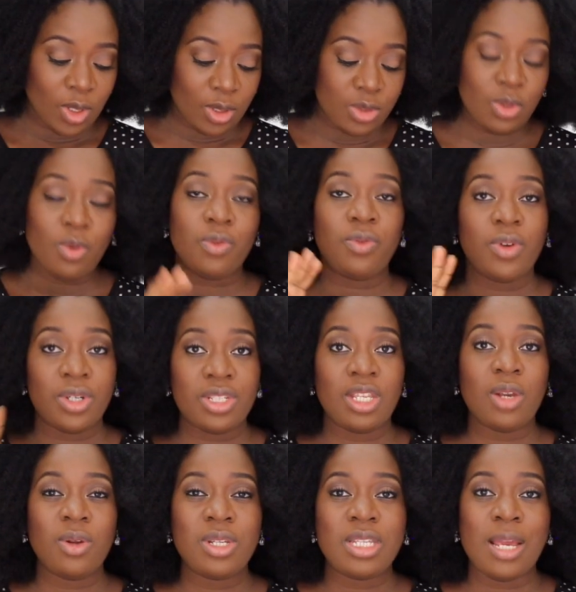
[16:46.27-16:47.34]
So for a
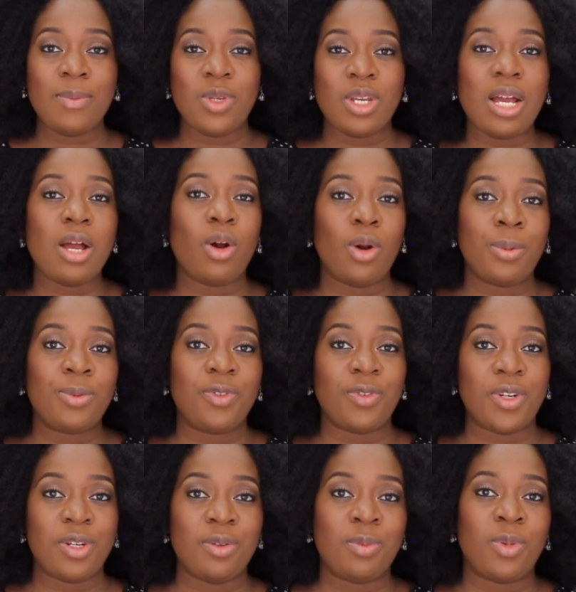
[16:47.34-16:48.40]
second time you can opt
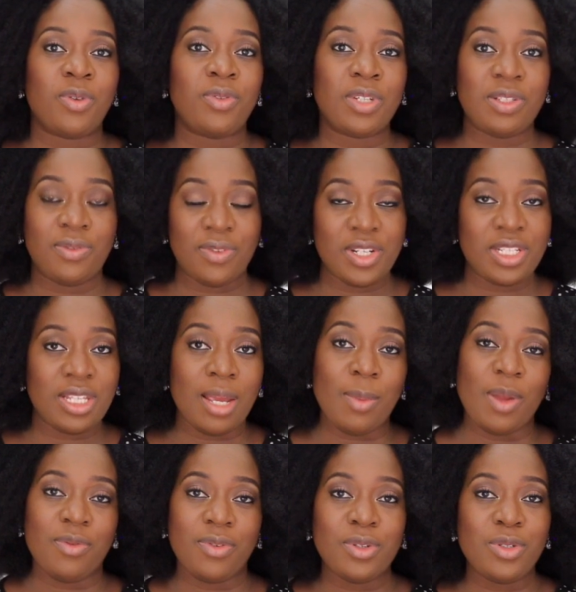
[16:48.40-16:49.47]
for it, but for the first
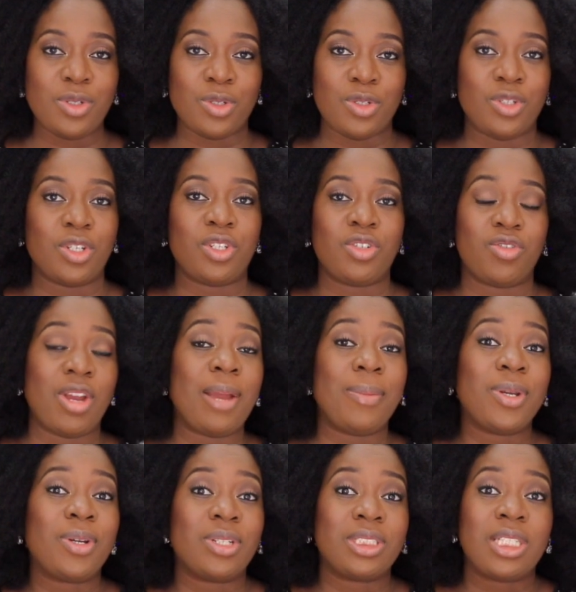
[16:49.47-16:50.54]
time I feel you should just try,
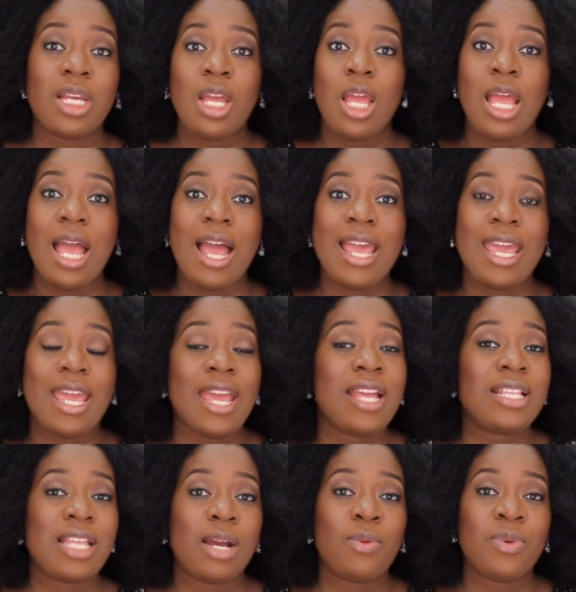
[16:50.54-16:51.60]
because I
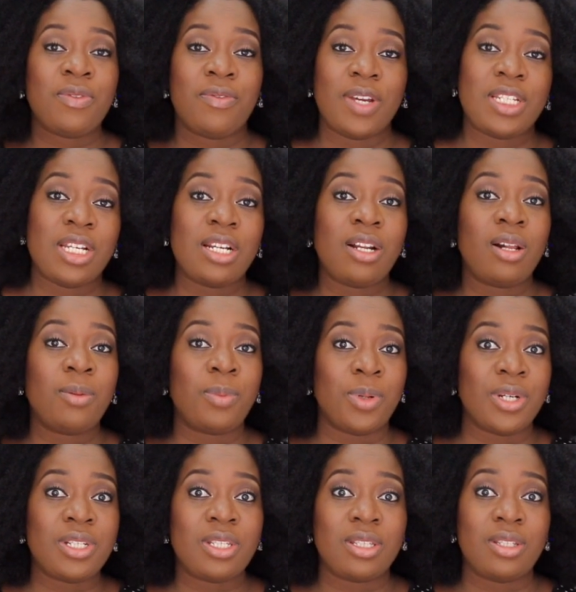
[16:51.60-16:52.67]
heard that with vaginal
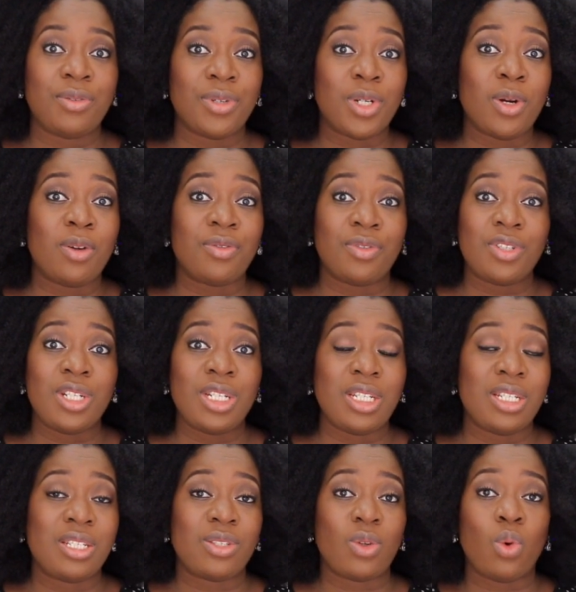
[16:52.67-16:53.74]
births the recovery
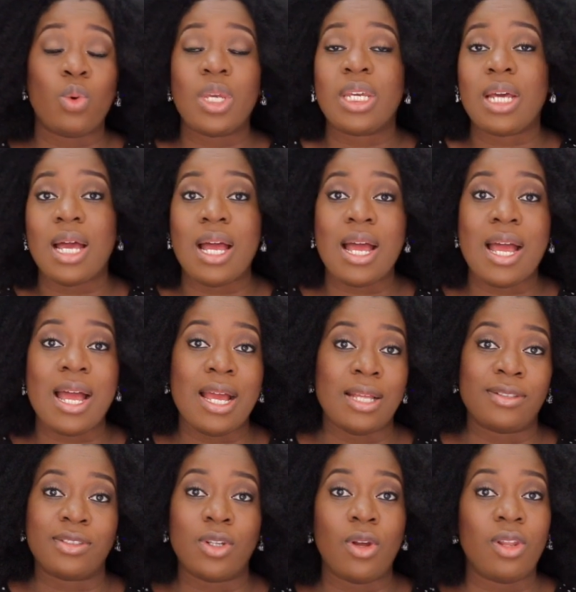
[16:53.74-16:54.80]
is quicker
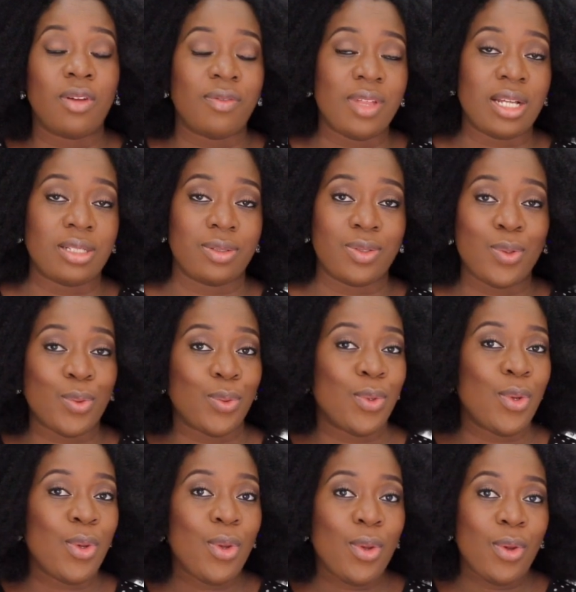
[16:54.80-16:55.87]
and all of that. So
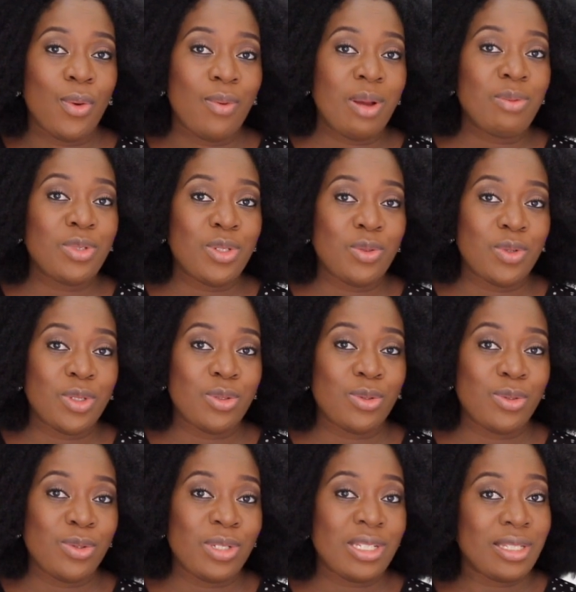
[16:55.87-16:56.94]
why would you want
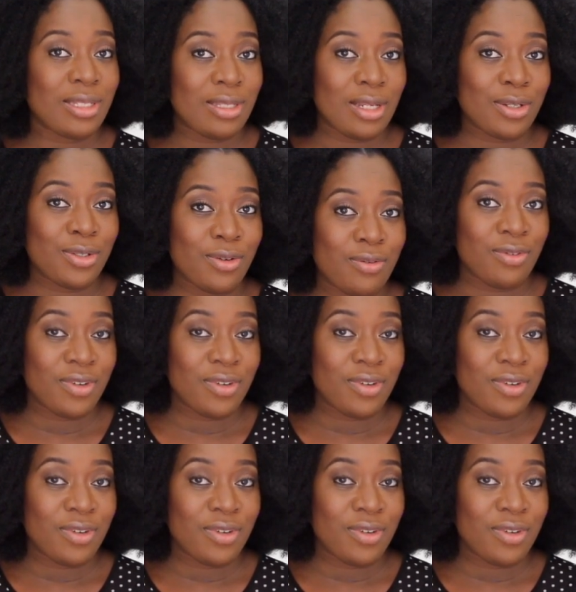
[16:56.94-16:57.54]
to do a C-section